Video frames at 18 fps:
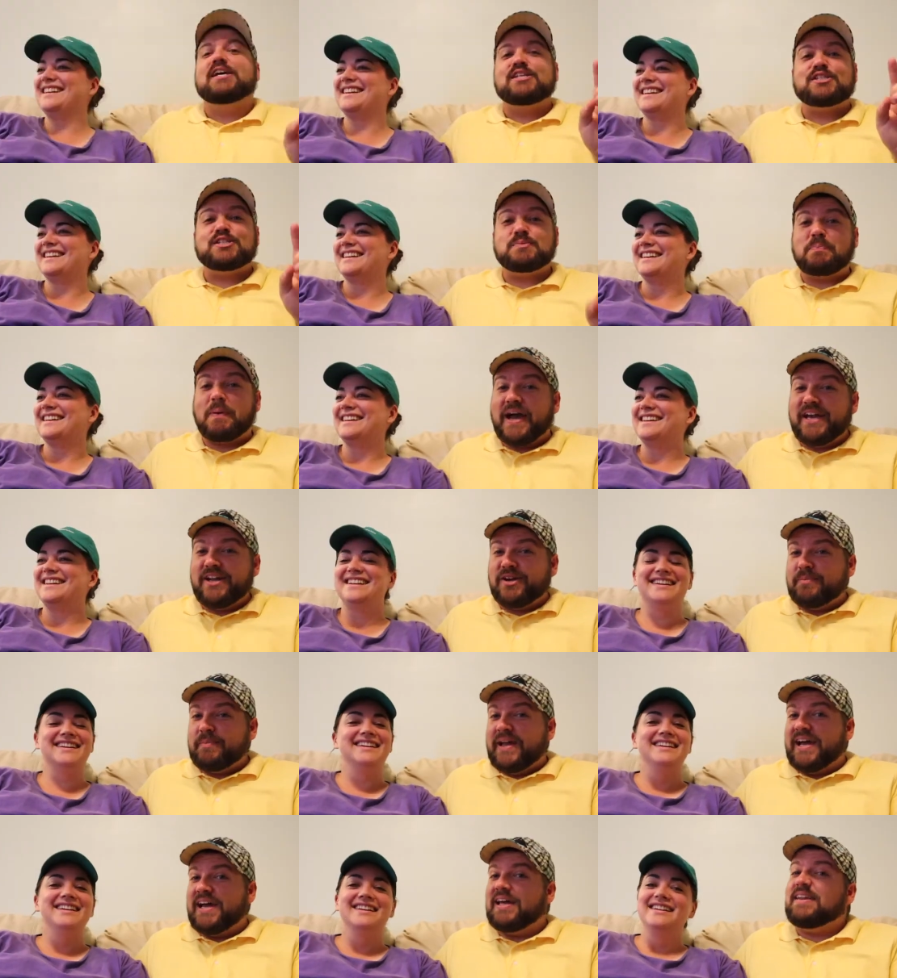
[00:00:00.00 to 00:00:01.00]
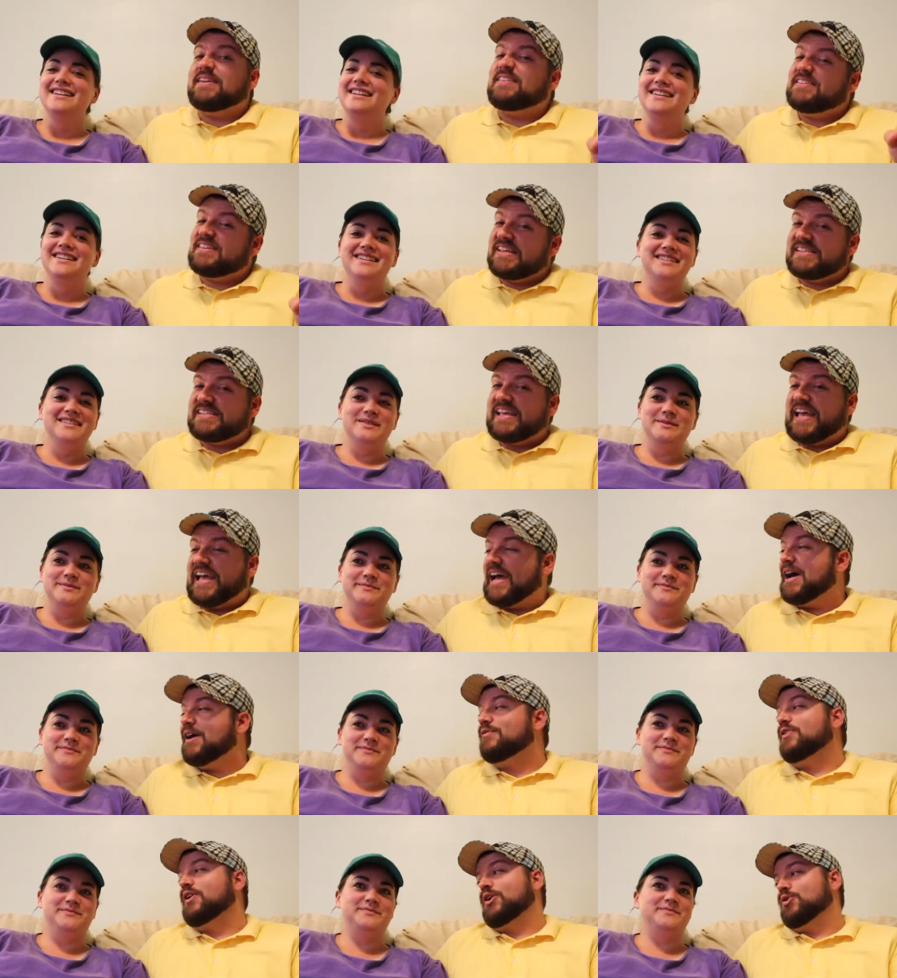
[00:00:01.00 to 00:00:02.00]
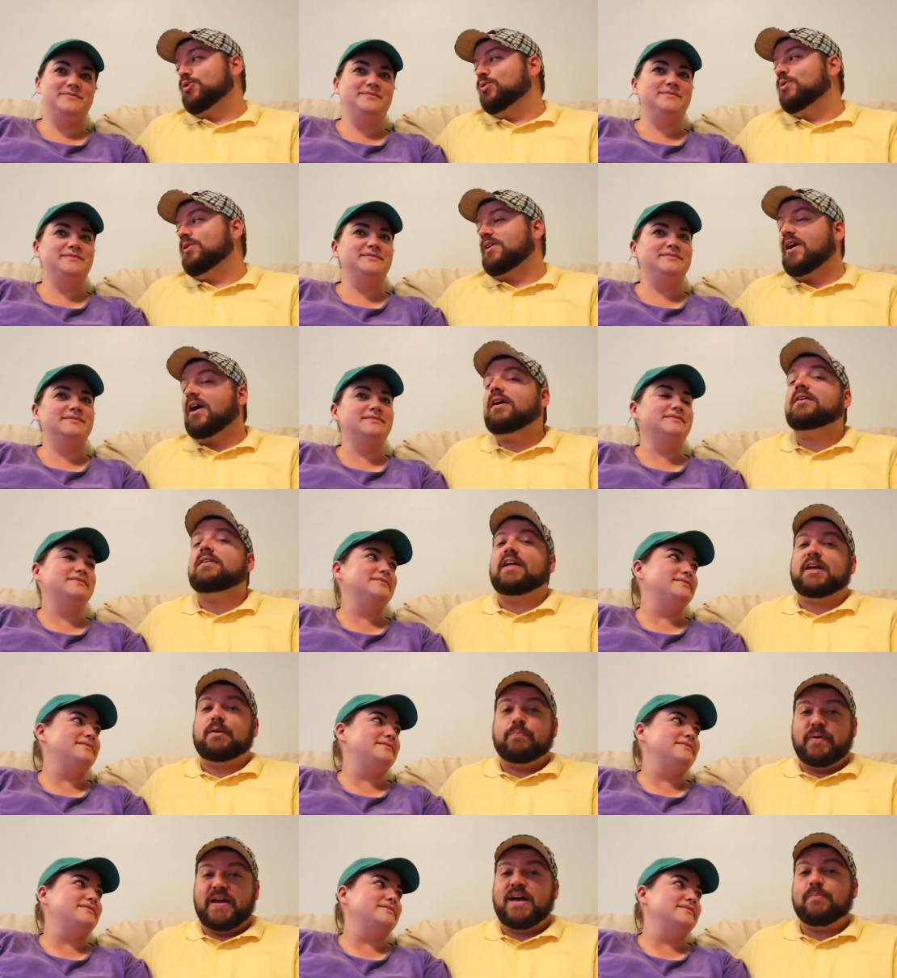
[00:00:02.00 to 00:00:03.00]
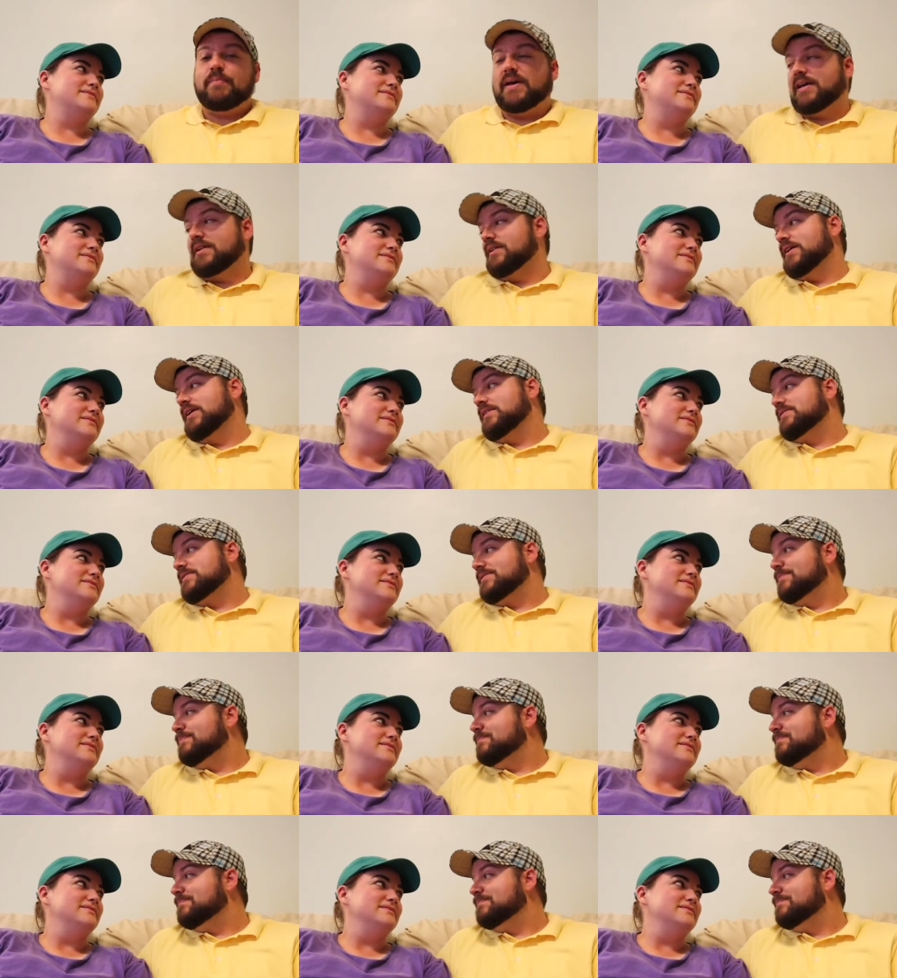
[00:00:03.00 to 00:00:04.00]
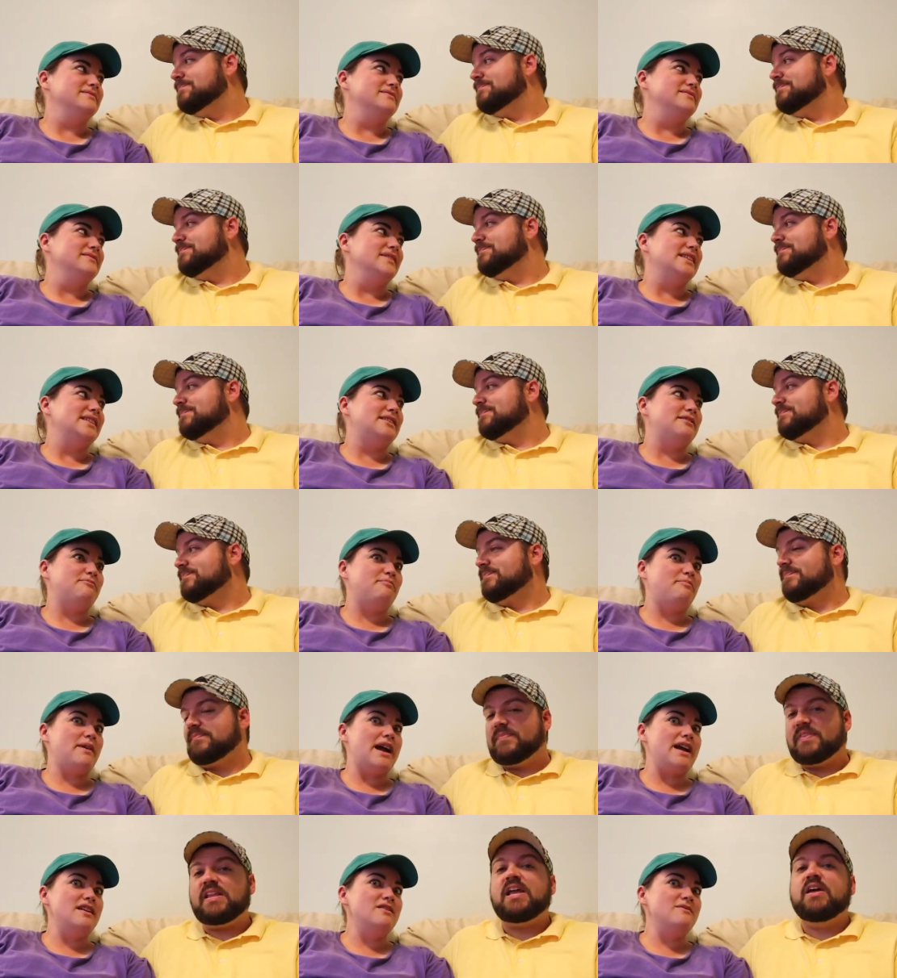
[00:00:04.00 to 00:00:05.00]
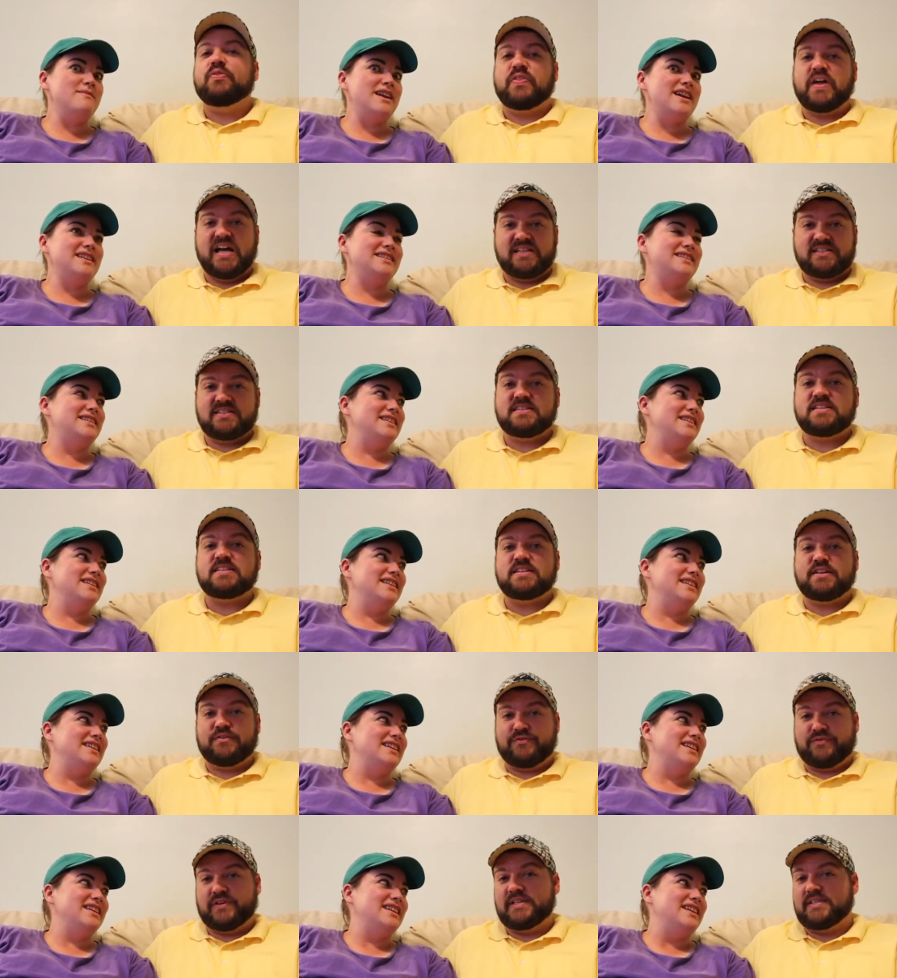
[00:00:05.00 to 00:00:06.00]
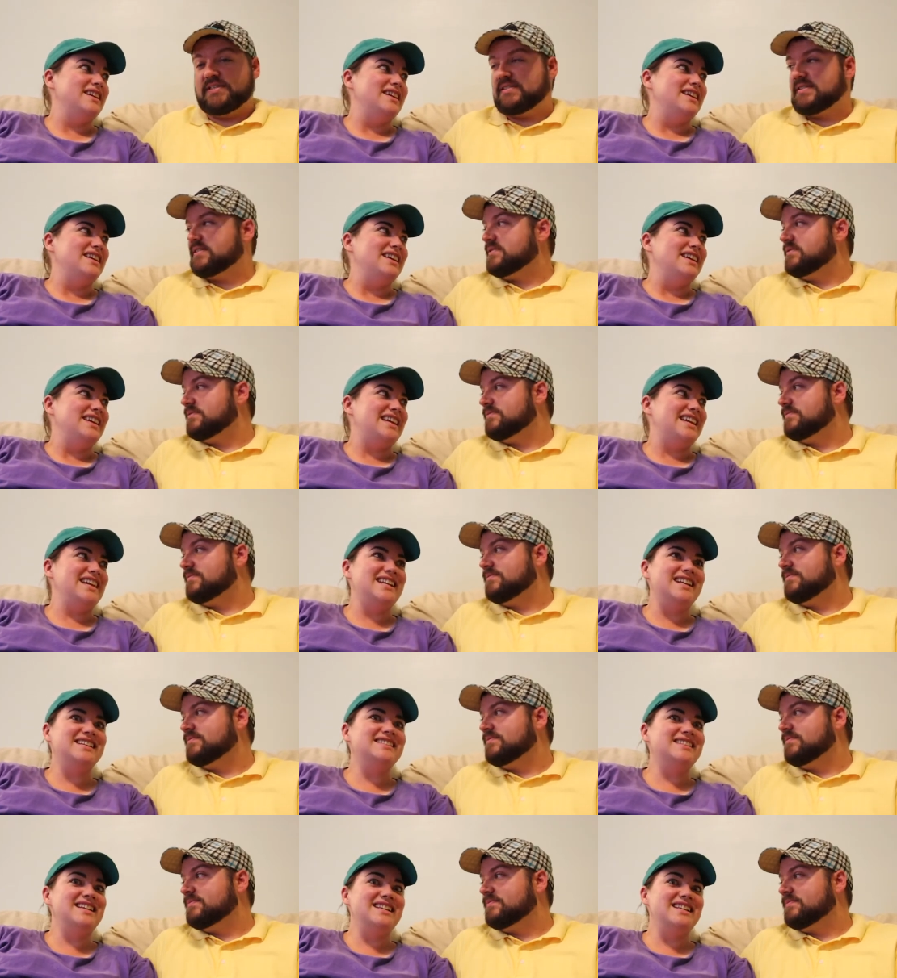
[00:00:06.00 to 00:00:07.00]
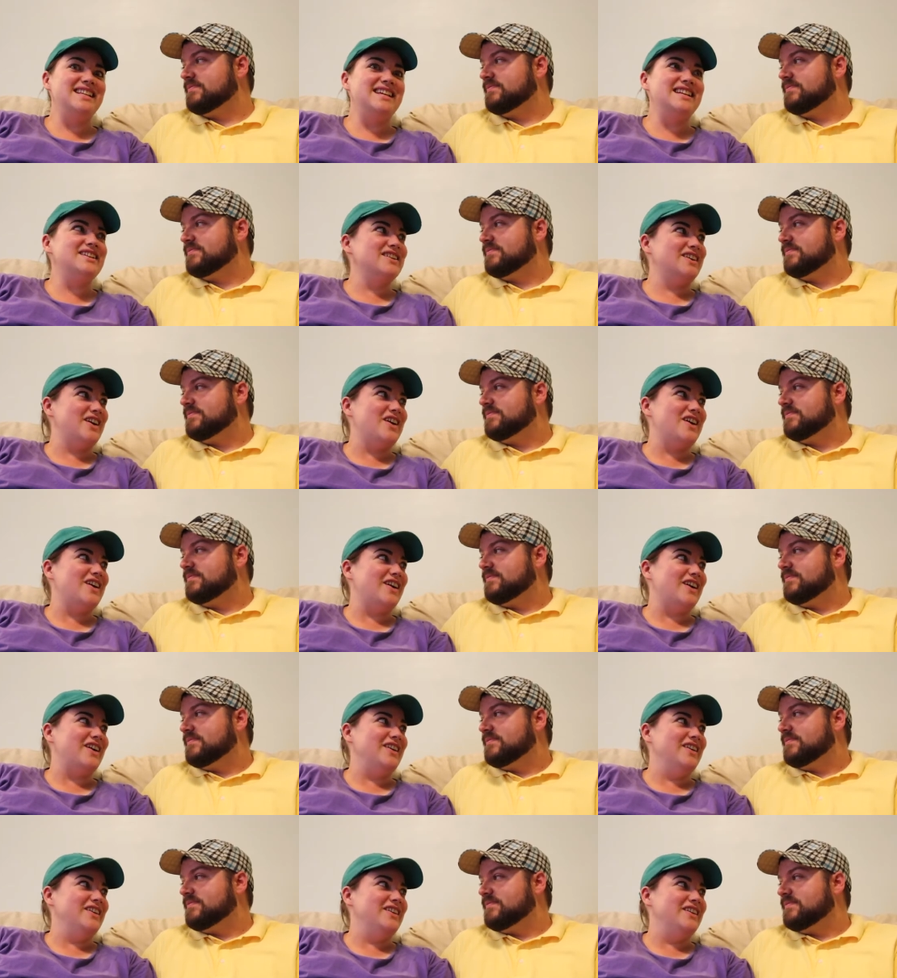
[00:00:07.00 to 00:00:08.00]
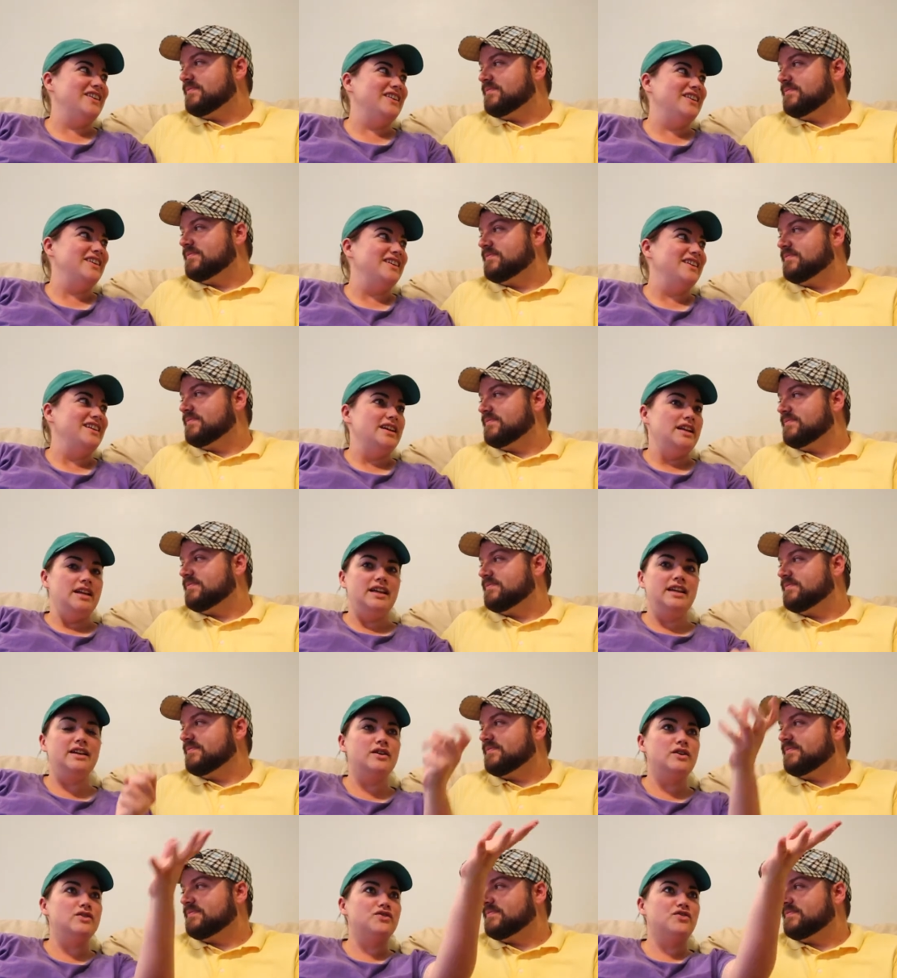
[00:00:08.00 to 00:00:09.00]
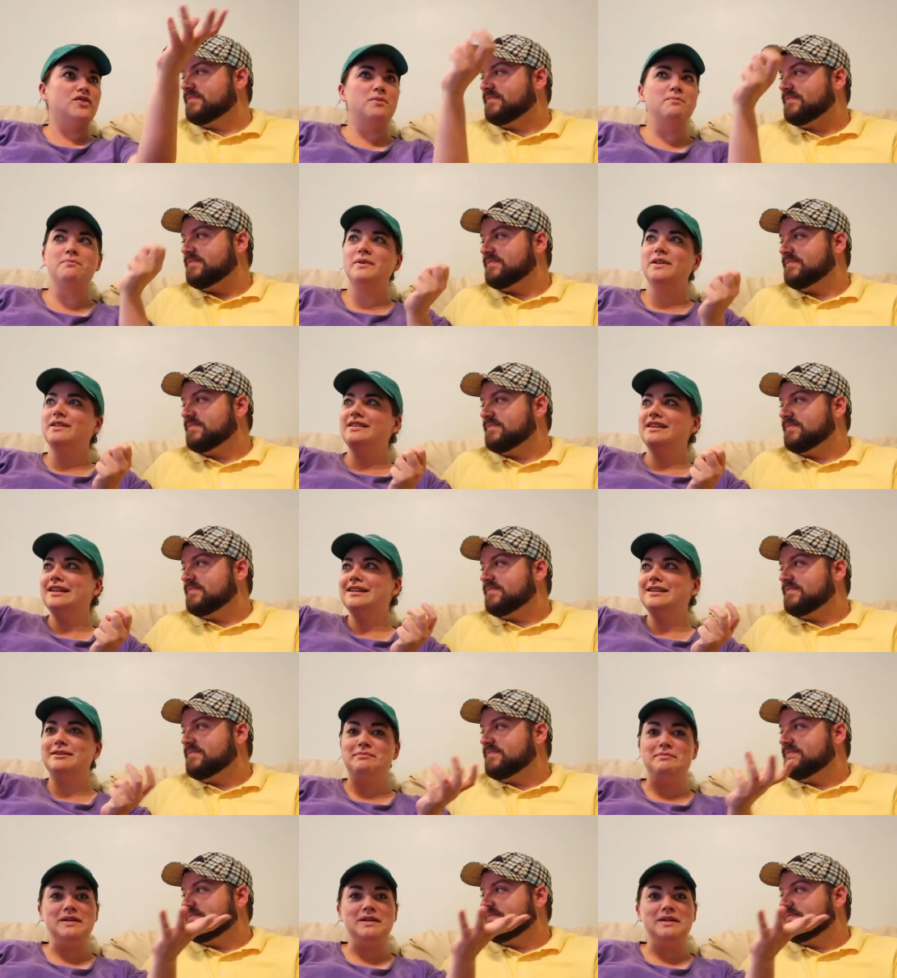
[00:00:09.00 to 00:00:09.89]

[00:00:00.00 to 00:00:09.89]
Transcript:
Speaker 1: Spider-Man doesn't have a cool car like Batman does.
Speaker 2: Spider-Man.
Speaker 1: That's the difference.
Speaker 2: He doesn't need a car. Yeah, he can. He goes from building to